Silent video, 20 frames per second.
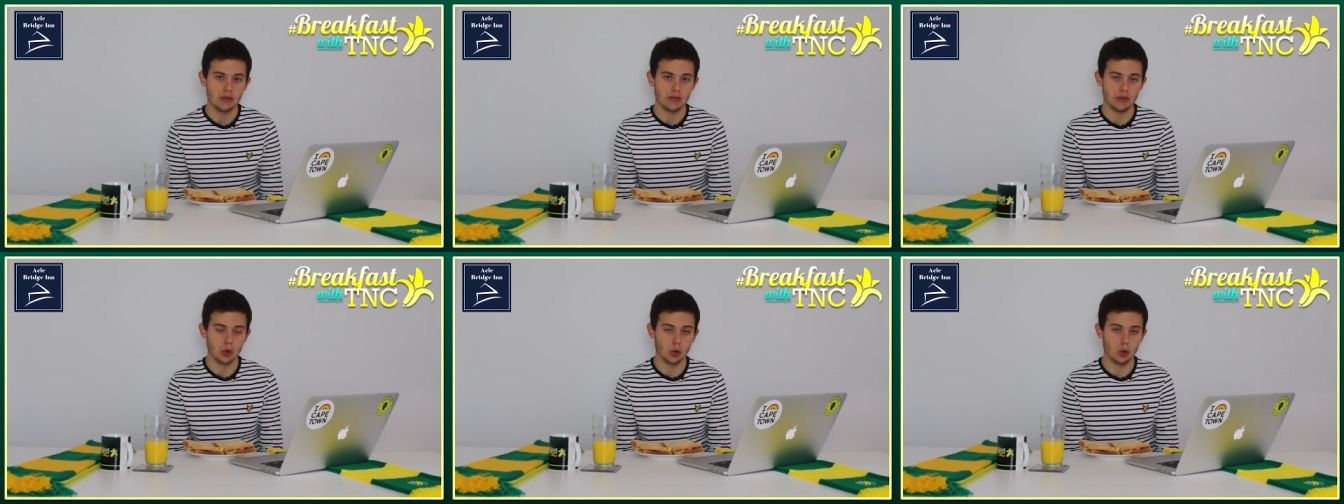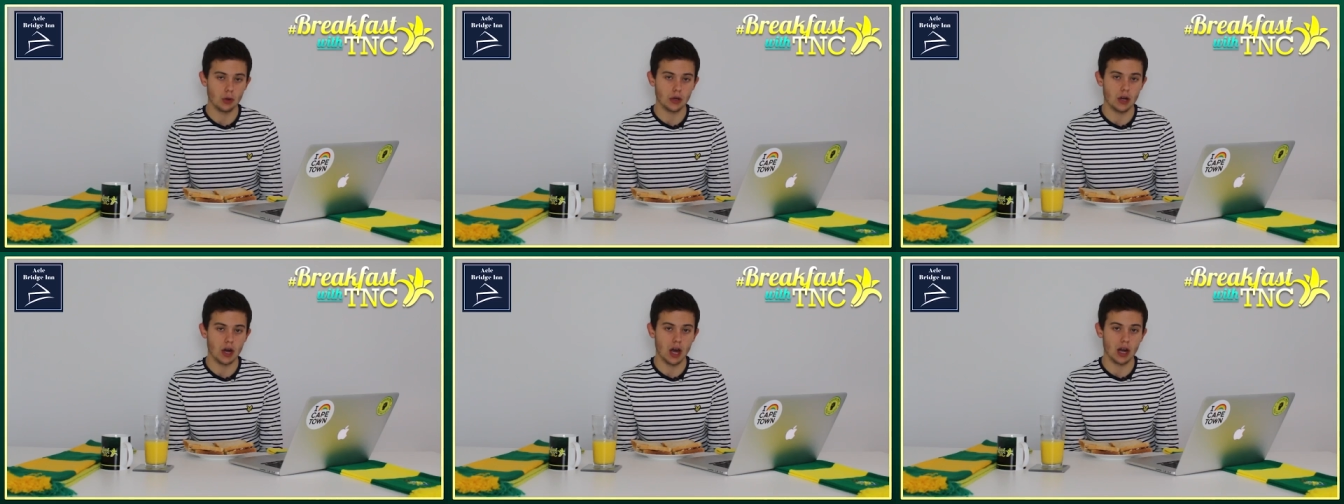for
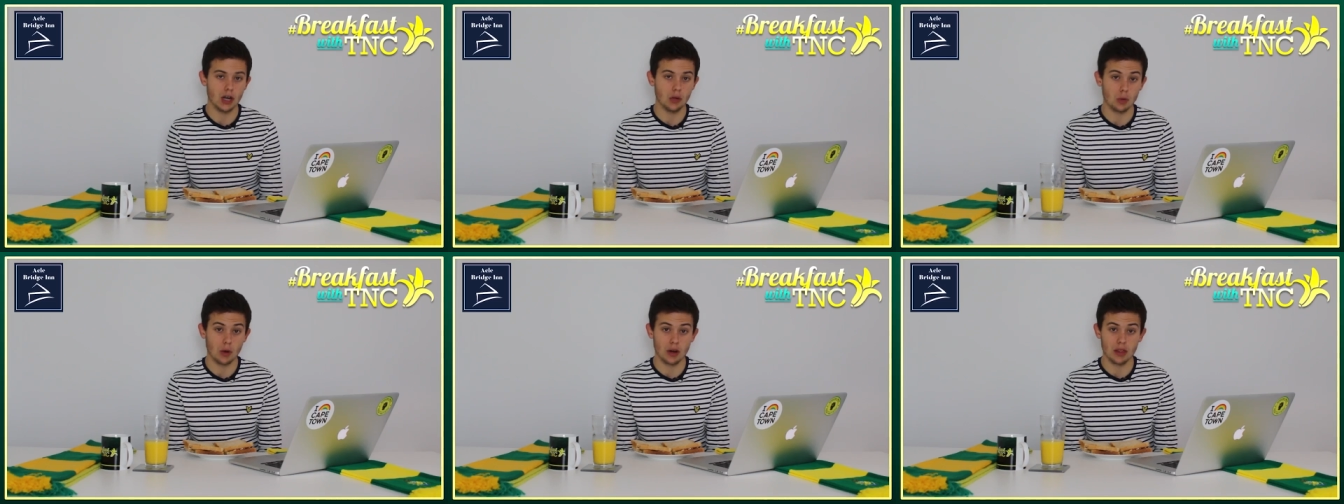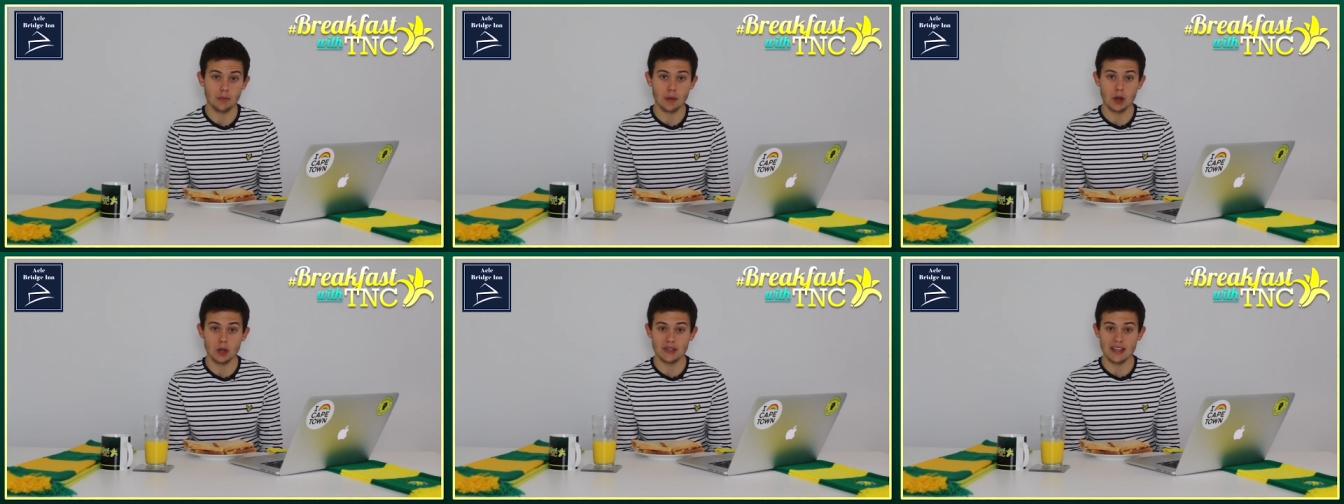Northern Ireland. One
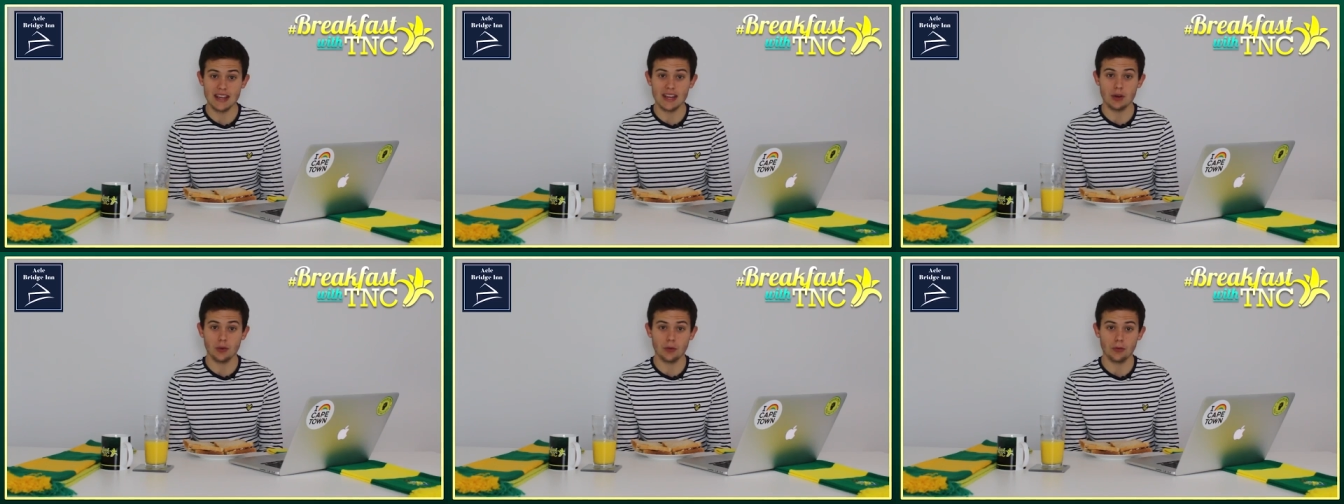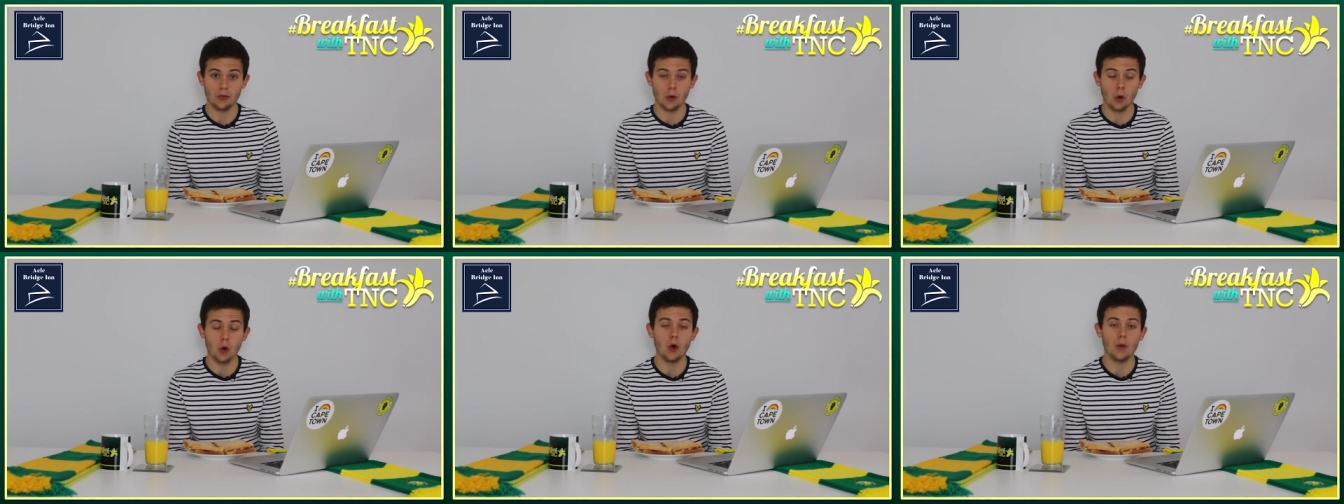of the most
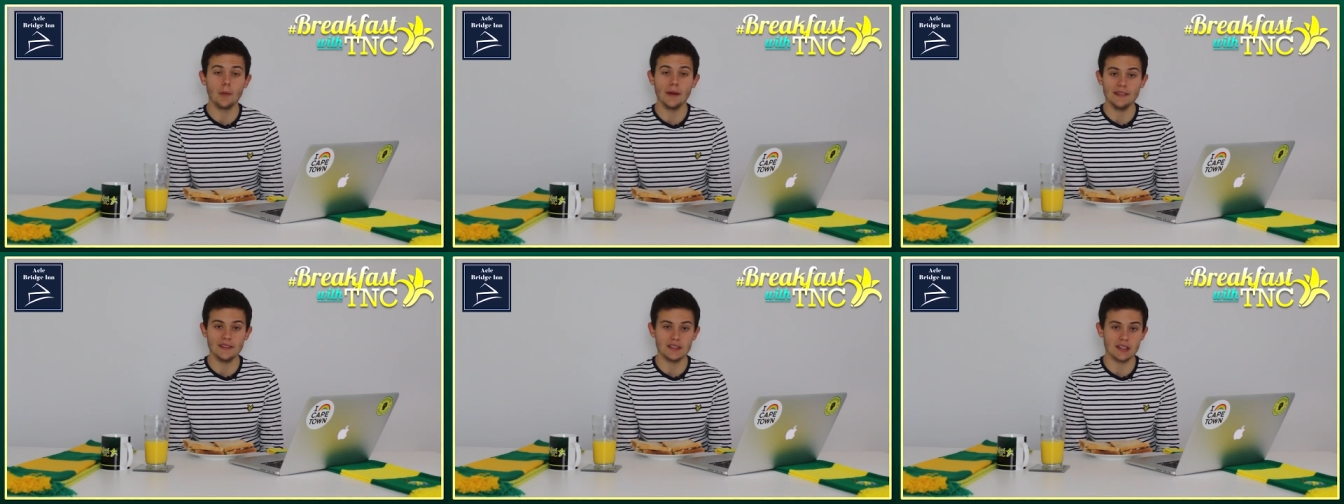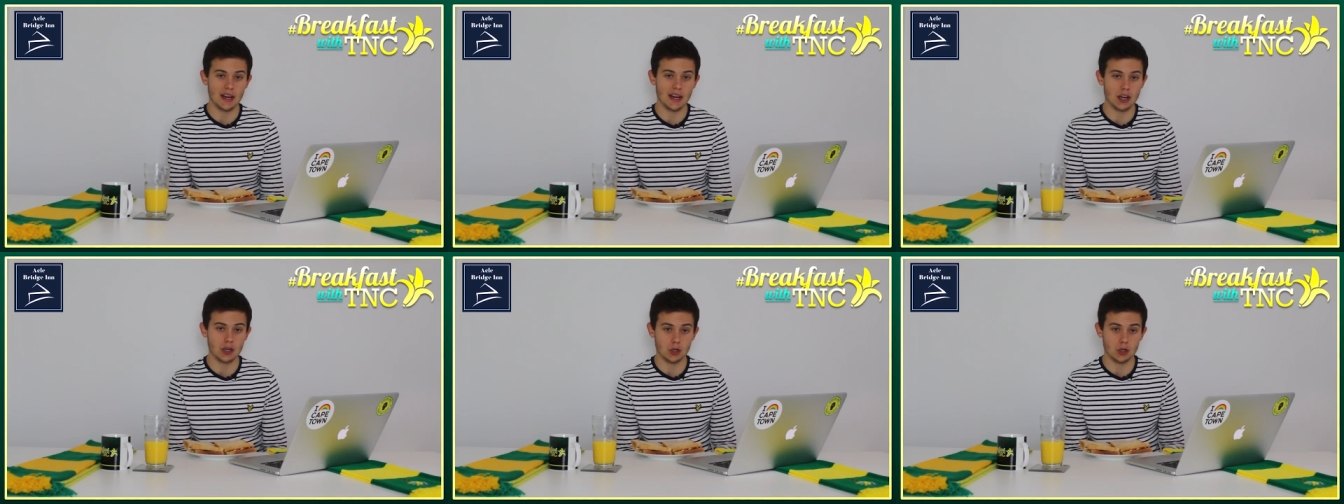in-form
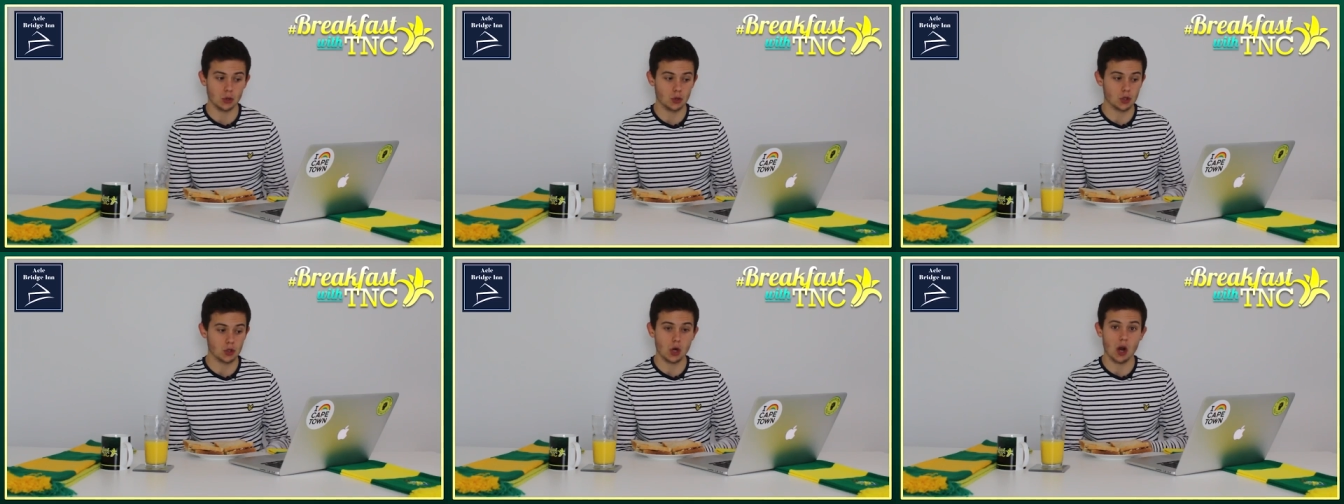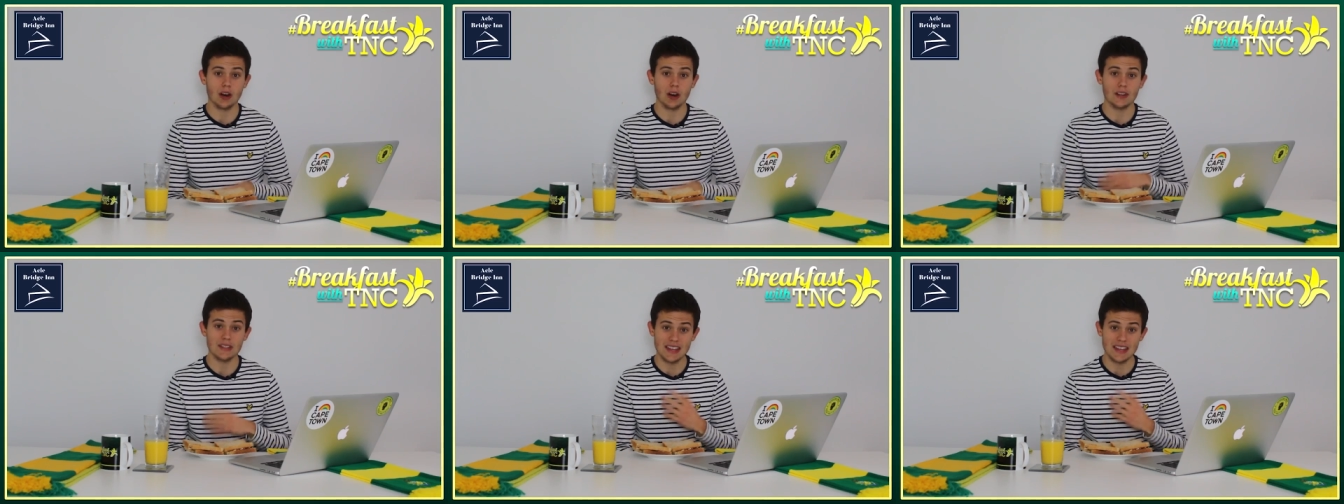international
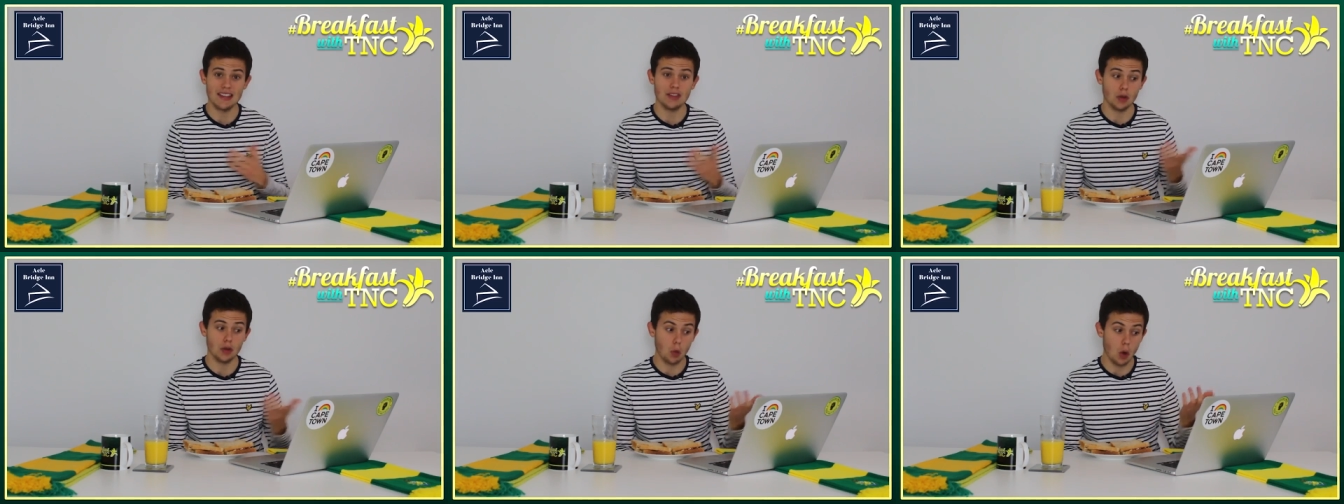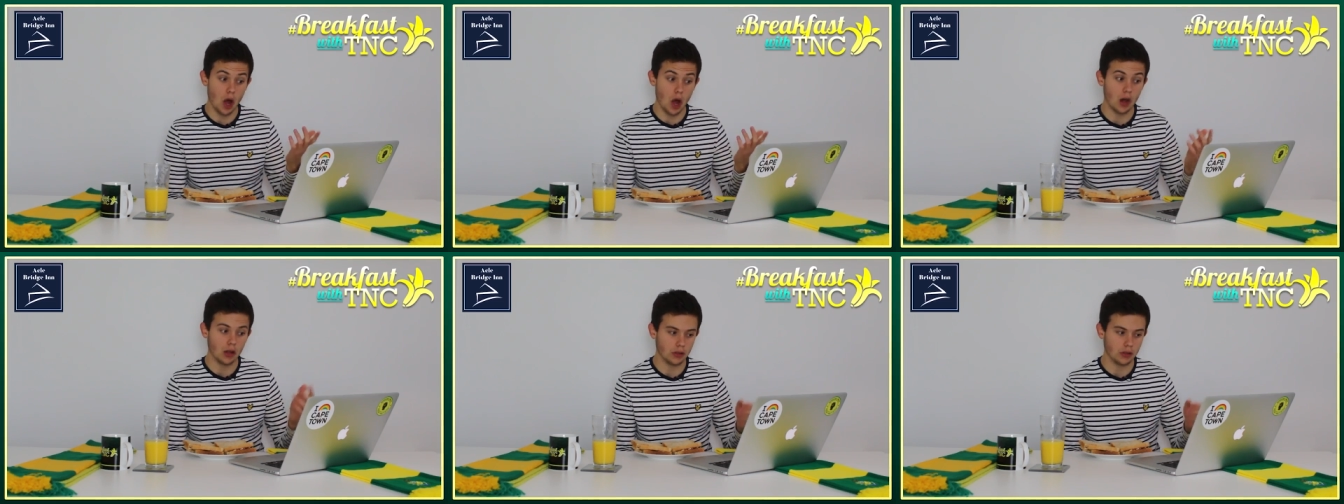strikers in the
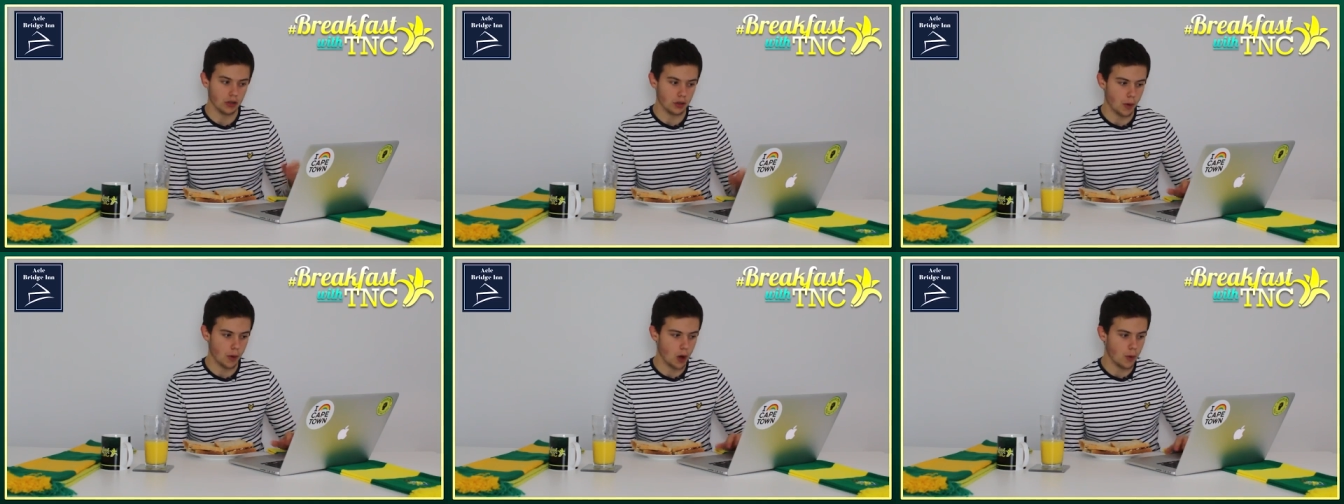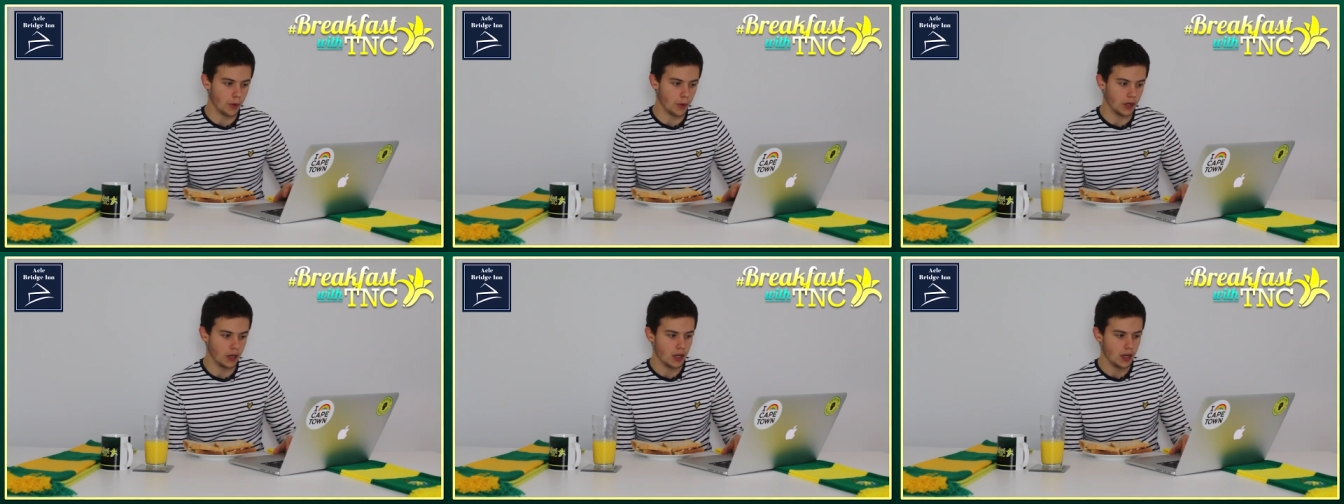world at the
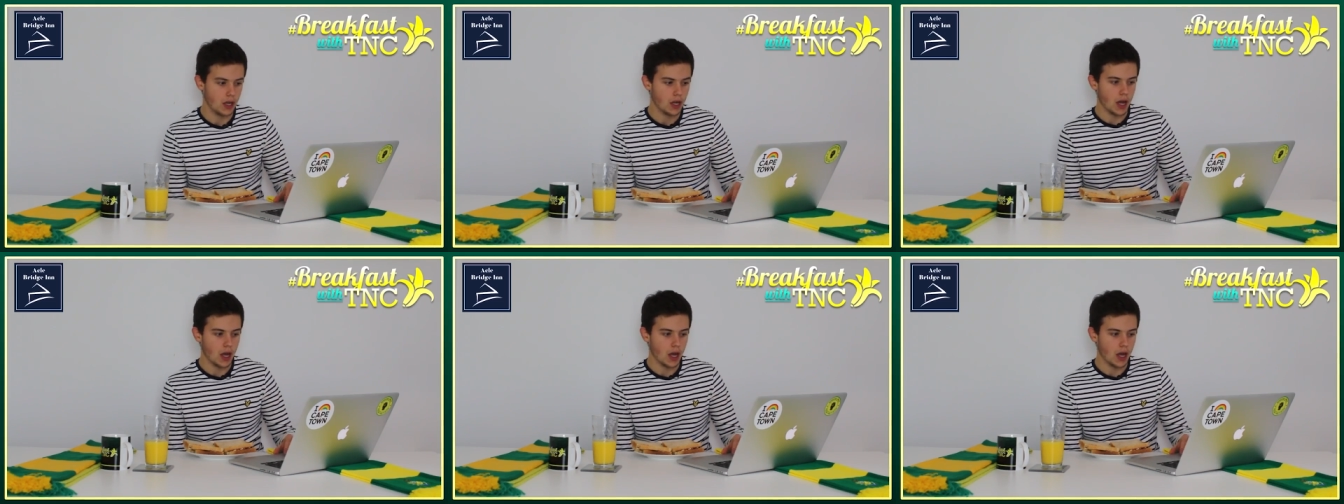moment.